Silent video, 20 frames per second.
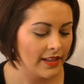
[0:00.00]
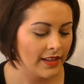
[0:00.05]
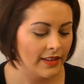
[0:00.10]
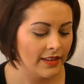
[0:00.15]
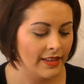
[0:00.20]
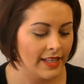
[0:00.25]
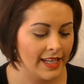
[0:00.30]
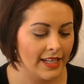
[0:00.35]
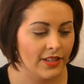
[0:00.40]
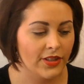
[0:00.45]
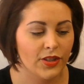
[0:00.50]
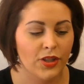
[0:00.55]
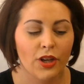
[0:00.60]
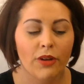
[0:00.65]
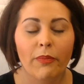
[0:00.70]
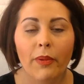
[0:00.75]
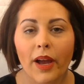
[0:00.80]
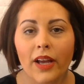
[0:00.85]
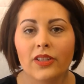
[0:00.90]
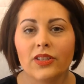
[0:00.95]
These 2
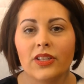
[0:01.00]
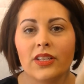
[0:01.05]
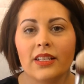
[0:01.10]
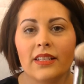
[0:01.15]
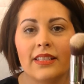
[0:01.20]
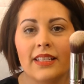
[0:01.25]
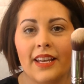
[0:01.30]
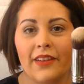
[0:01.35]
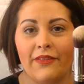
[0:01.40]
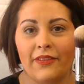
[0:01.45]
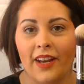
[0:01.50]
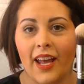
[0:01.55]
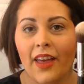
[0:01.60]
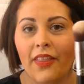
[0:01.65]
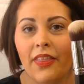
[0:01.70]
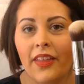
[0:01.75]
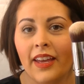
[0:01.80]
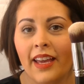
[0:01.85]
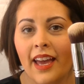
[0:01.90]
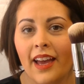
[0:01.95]
brushes, if
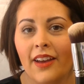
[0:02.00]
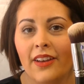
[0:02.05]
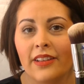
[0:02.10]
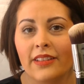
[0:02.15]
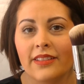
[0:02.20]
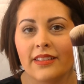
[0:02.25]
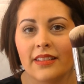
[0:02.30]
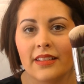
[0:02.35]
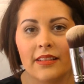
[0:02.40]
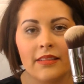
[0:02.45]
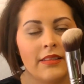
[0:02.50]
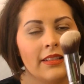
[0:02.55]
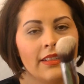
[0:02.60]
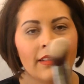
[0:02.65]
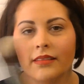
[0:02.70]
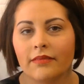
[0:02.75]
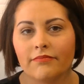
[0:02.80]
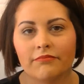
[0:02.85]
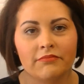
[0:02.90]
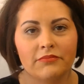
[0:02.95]
nothing else,
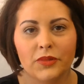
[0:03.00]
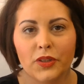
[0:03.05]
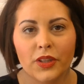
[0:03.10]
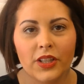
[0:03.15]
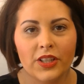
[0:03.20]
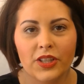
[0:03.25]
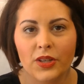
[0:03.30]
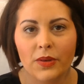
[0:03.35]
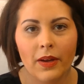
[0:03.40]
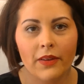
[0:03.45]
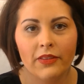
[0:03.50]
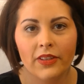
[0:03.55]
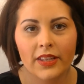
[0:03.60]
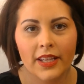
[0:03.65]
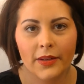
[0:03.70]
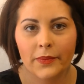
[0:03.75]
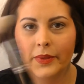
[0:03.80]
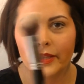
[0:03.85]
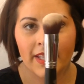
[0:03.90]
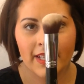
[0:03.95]
you could do
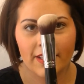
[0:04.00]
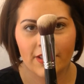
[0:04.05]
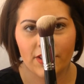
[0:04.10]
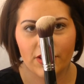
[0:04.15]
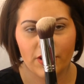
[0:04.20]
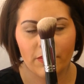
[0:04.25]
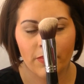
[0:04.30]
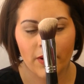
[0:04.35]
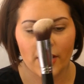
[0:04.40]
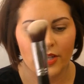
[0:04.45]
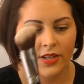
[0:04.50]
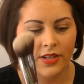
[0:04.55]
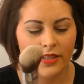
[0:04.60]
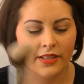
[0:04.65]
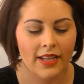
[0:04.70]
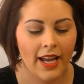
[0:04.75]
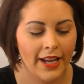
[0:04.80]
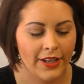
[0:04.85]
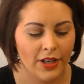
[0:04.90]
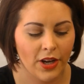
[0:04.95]
everything with these 2
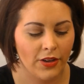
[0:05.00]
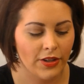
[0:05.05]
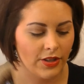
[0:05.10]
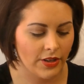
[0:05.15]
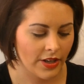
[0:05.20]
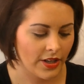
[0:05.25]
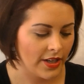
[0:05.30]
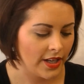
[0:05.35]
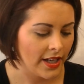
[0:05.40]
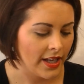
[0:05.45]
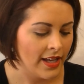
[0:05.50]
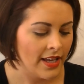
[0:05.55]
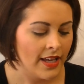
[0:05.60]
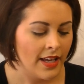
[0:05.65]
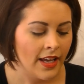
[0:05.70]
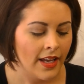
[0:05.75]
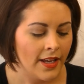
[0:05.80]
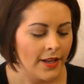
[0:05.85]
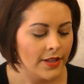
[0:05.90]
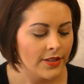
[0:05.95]
brushes. I know you could.
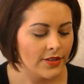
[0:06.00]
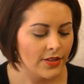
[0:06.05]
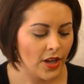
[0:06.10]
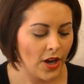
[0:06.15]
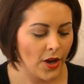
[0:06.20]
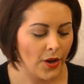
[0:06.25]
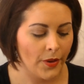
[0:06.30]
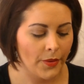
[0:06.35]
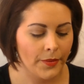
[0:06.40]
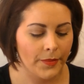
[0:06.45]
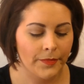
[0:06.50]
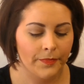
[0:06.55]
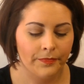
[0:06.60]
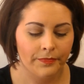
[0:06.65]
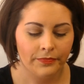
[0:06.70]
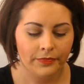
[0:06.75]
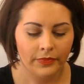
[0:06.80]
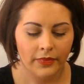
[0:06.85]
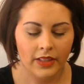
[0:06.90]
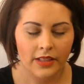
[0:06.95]
So
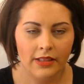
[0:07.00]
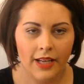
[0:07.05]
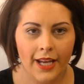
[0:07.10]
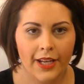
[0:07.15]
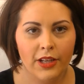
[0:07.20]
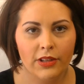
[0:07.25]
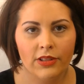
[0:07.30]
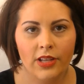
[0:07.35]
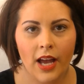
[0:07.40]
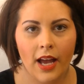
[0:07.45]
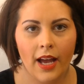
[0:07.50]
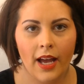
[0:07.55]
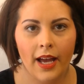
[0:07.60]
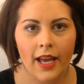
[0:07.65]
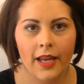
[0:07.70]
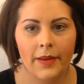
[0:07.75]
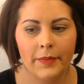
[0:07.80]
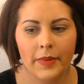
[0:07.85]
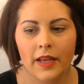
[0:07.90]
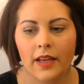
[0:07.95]
take your
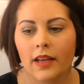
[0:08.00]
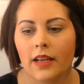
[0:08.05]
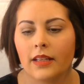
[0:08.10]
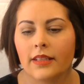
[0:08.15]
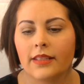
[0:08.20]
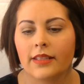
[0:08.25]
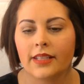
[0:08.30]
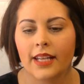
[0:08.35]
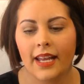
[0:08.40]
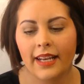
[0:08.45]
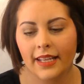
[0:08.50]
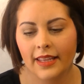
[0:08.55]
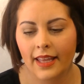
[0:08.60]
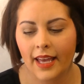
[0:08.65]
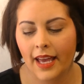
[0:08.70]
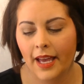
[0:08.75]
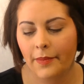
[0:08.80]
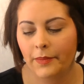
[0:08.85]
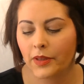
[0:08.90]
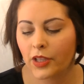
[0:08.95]
time, study
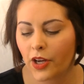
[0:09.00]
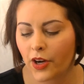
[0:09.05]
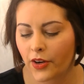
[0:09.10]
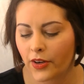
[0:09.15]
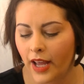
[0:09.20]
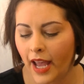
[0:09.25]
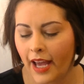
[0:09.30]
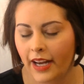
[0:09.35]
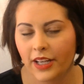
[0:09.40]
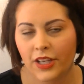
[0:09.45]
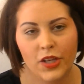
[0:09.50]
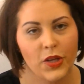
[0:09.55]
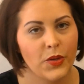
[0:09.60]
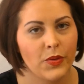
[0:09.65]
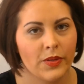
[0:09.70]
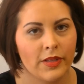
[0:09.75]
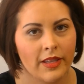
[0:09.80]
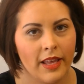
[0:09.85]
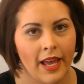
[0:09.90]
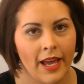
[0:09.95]
them, learn how to
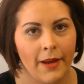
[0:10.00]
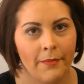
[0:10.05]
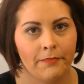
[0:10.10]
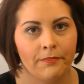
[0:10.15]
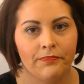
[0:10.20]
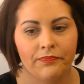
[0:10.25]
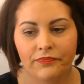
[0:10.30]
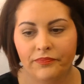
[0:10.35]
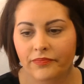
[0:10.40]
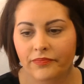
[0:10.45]
use them.